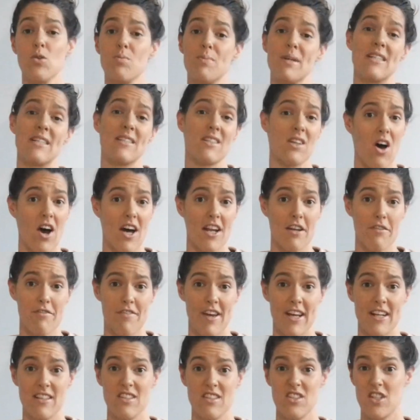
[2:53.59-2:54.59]
be side
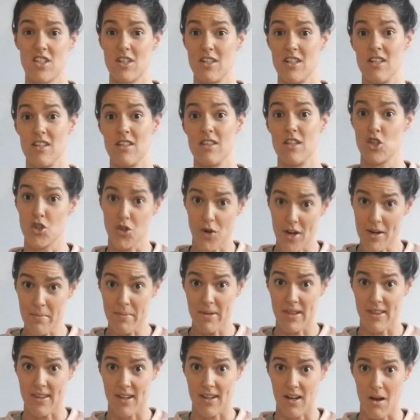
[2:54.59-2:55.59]
effects to the
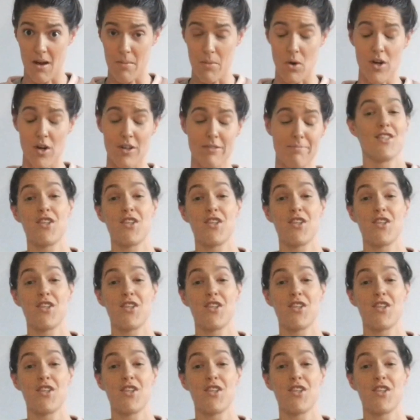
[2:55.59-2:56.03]
treatment that I'm on.